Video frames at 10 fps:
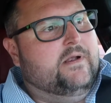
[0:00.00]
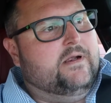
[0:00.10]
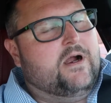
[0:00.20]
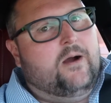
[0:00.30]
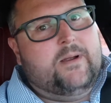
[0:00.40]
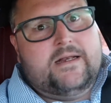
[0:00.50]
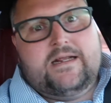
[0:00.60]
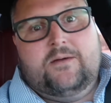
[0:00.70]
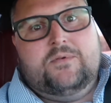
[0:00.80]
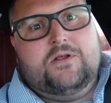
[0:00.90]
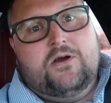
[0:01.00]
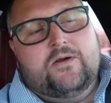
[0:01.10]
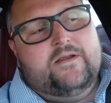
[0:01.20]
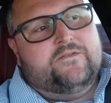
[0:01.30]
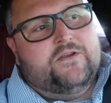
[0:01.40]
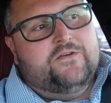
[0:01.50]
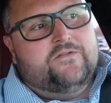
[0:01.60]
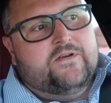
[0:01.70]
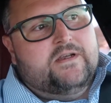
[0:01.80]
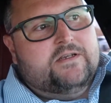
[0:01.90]
comment down below if you've
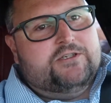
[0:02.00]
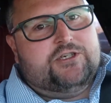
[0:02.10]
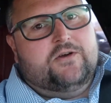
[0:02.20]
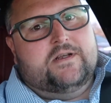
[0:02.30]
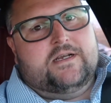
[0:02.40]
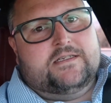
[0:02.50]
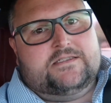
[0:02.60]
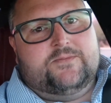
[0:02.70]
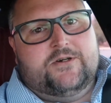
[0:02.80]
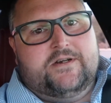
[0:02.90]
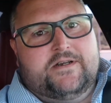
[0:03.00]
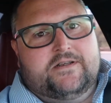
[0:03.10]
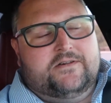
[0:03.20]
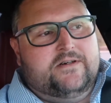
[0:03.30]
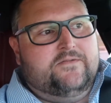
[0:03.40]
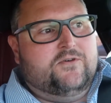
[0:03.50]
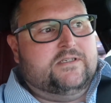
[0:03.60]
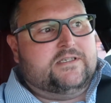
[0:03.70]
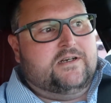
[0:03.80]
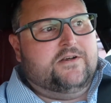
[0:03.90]
shown a customer your dealer
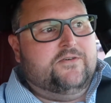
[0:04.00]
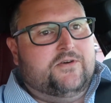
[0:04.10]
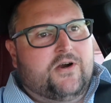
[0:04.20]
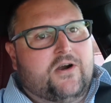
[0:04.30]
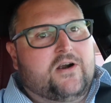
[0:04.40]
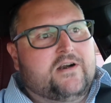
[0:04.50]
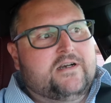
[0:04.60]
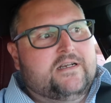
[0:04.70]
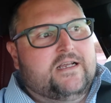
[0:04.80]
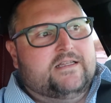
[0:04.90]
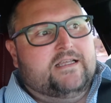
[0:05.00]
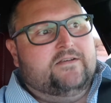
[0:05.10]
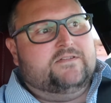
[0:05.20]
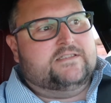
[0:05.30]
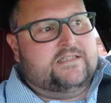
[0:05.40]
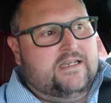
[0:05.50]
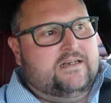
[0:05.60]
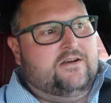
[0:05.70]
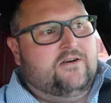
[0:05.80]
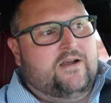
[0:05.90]
invoice on a new car and they've
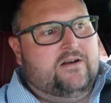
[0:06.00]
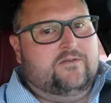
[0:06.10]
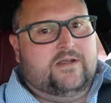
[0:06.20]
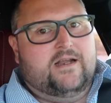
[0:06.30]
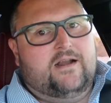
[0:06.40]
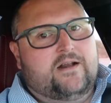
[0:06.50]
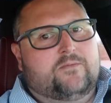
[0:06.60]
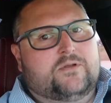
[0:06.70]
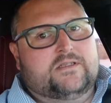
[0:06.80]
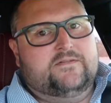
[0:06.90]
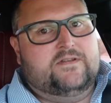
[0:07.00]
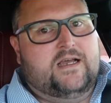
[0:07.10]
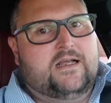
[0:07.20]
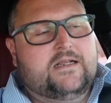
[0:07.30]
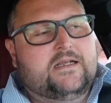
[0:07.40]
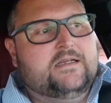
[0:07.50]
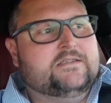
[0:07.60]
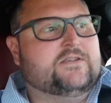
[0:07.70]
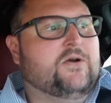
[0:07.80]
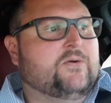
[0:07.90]
said, oh, I don't care, I don't believe that.
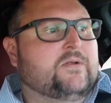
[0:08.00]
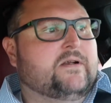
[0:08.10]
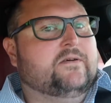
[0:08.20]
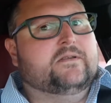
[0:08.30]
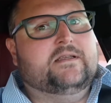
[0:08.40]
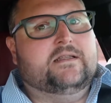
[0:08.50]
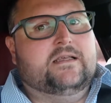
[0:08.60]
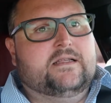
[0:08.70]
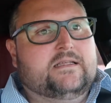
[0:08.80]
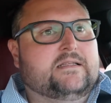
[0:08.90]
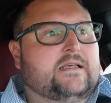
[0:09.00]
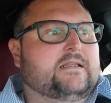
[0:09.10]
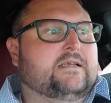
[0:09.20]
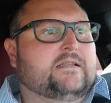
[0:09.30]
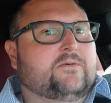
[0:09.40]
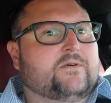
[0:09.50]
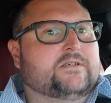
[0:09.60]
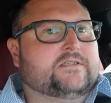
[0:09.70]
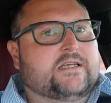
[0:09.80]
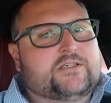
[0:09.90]
So literally they think that we're just like